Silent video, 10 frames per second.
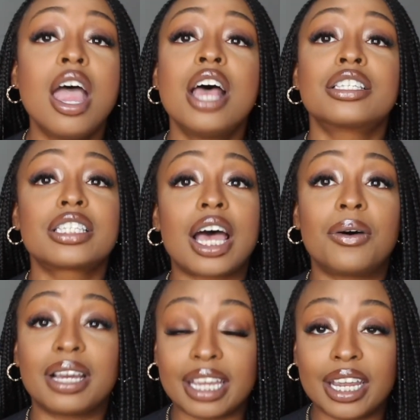
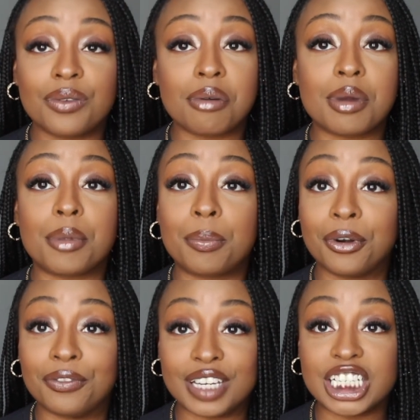So again, remember,
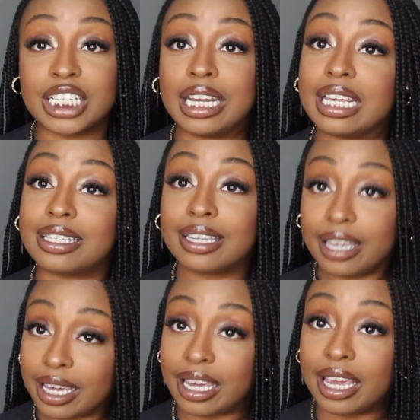prevention is
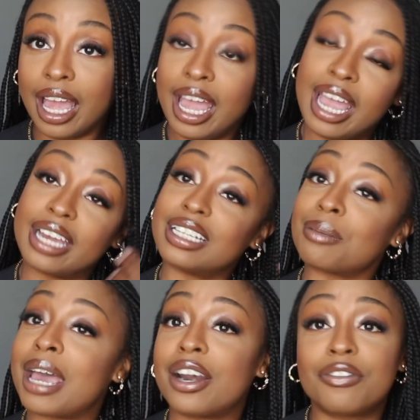key. It doesn't
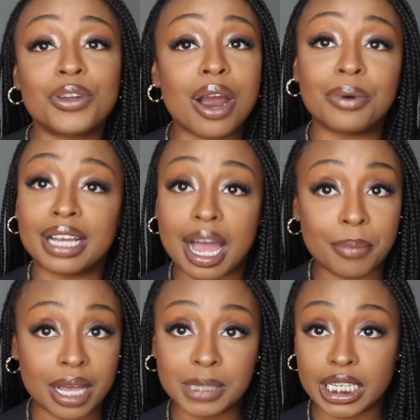matter if you already got
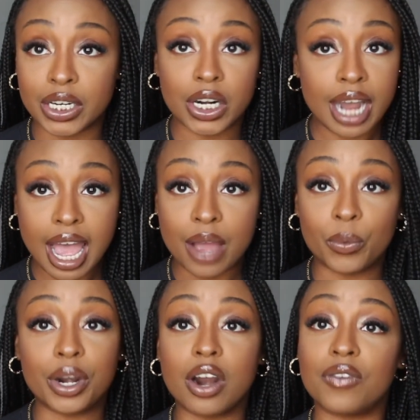bomb skin or not.
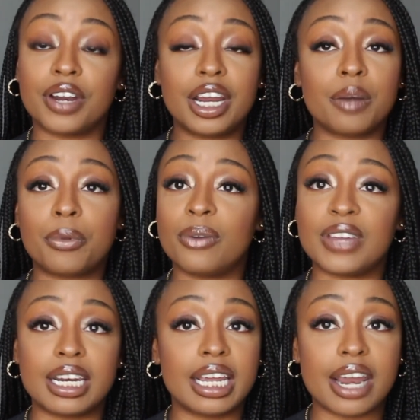We're over here
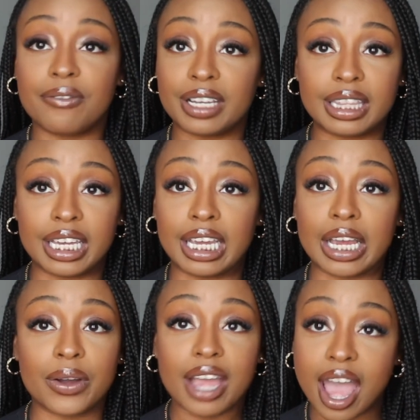preventing everything,
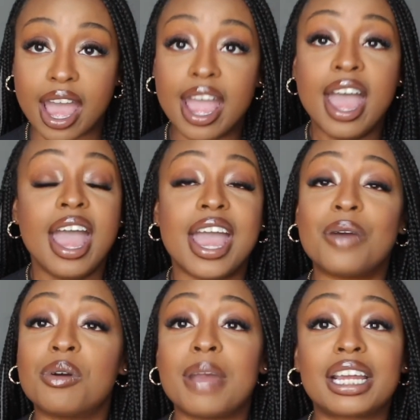okay?
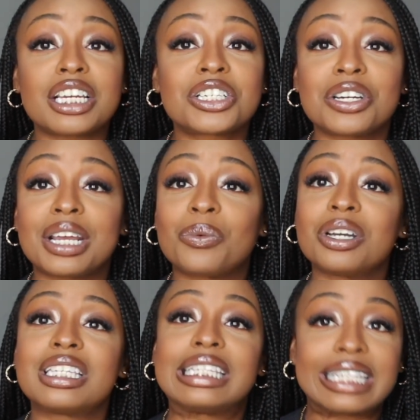And we're making sure that
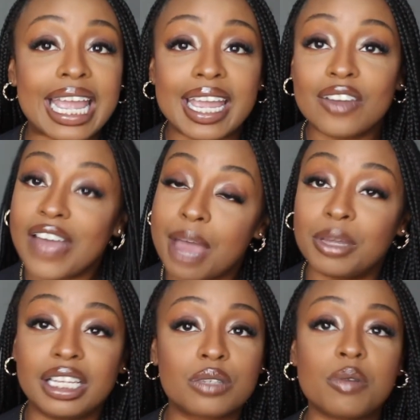we're staying
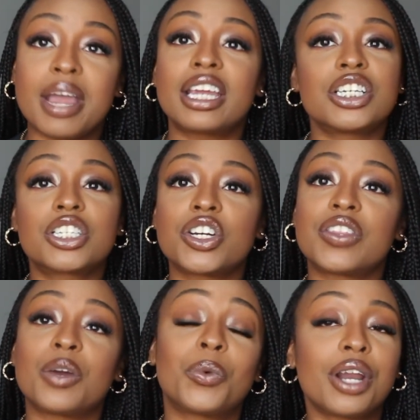fabulous. We're making sure
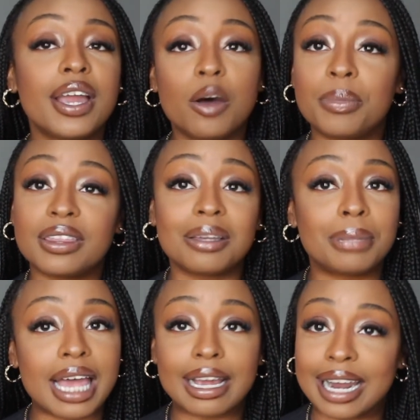that we're helping the
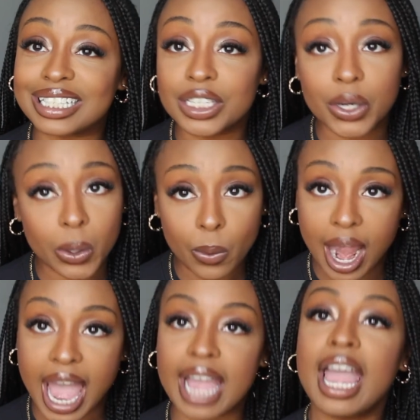black not to
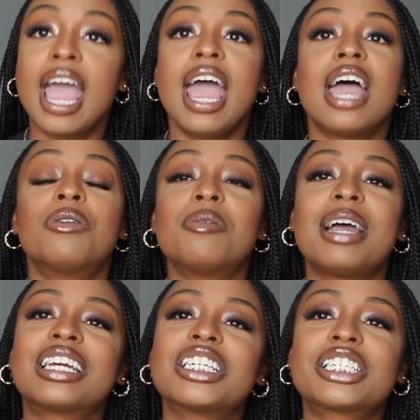crack. And we're
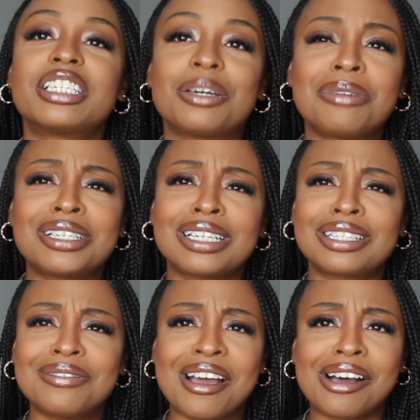making sure that we
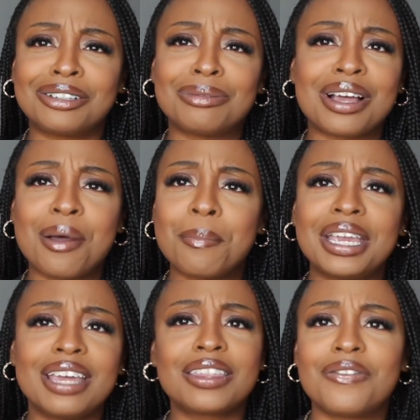just, you know,
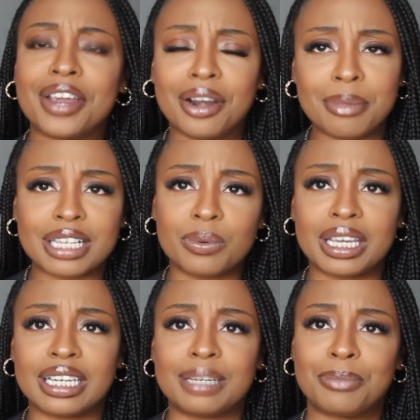being the very best we
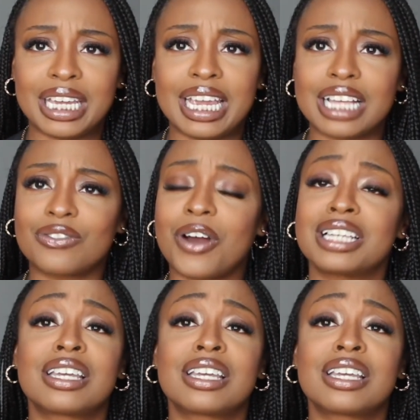can be as far as